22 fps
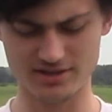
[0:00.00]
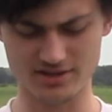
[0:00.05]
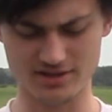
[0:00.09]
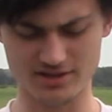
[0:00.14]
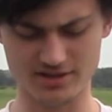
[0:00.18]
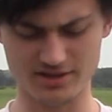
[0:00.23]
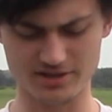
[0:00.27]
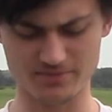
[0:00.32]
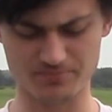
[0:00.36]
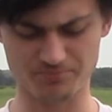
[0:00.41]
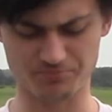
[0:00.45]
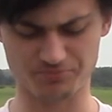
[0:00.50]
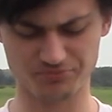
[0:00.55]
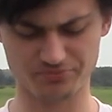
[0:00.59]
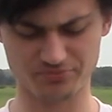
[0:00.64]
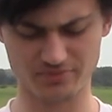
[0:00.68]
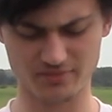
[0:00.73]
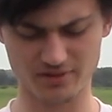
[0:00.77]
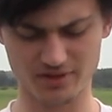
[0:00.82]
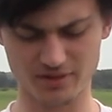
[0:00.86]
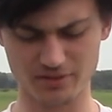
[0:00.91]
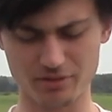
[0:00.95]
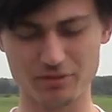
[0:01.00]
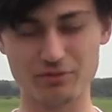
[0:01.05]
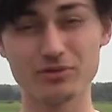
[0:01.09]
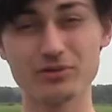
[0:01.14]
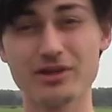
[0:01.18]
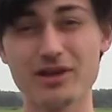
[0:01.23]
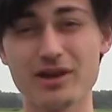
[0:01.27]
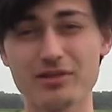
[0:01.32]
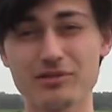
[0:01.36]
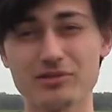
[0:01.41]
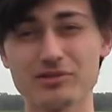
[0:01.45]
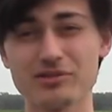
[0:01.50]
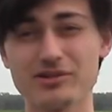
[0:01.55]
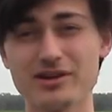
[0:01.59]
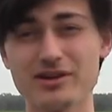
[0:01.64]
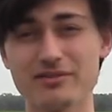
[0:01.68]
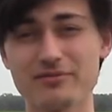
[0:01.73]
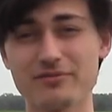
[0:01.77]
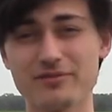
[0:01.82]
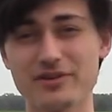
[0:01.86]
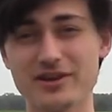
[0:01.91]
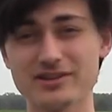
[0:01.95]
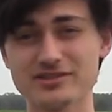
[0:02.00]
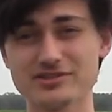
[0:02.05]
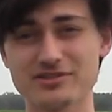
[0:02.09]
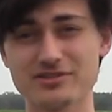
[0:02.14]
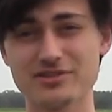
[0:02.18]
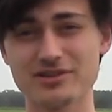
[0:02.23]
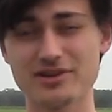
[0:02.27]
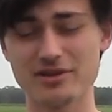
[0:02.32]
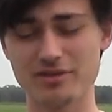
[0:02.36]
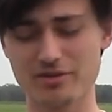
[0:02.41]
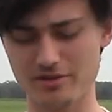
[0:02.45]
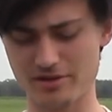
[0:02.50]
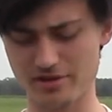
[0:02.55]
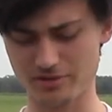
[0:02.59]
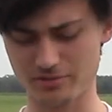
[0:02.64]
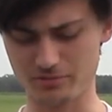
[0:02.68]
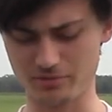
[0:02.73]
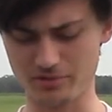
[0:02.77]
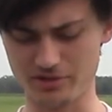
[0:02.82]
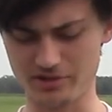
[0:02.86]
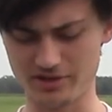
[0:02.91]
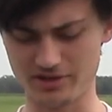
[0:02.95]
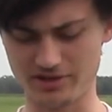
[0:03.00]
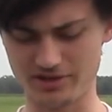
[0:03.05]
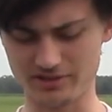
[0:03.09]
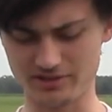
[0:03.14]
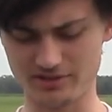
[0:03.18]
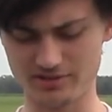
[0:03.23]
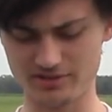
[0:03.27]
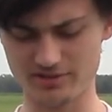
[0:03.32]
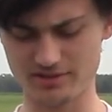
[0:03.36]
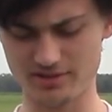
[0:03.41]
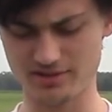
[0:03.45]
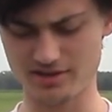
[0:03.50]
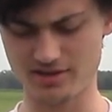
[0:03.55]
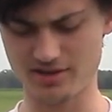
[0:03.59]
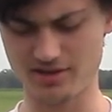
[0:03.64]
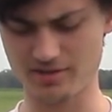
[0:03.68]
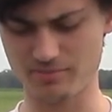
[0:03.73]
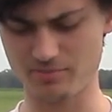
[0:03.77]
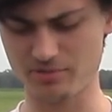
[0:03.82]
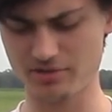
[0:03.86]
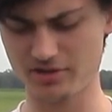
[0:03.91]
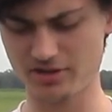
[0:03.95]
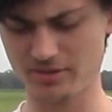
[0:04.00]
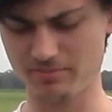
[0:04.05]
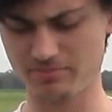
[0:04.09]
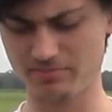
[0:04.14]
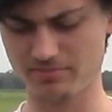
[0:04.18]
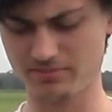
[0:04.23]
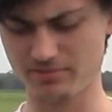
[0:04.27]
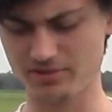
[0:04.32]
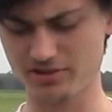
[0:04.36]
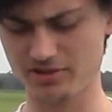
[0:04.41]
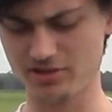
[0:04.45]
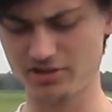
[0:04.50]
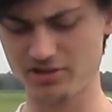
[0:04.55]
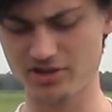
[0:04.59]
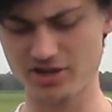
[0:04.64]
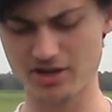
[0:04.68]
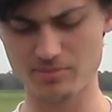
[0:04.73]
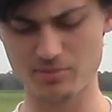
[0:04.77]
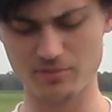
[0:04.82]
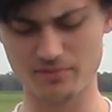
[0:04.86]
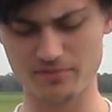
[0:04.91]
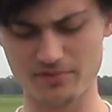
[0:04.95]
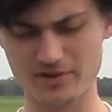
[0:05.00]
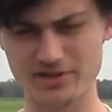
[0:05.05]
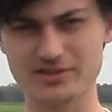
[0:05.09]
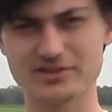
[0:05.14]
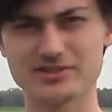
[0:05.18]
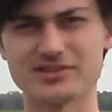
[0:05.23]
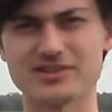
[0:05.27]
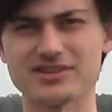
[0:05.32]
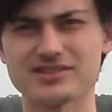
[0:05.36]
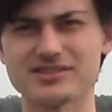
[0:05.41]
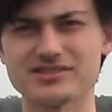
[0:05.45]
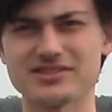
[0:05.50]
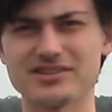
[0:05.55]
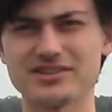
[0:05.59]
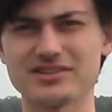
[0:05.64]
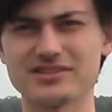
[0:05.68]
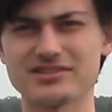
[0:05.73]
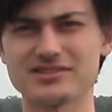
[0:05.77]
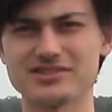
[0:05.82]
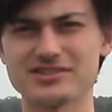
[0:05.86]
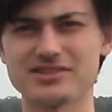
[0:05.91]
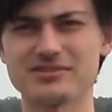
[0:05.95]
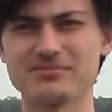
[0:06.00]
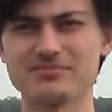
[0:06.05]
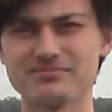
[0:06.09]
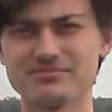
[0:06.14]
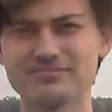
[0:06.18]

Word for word: Um, it threw together a lot faster than I thought it would, and it uh, put up a good couple flights last night. So.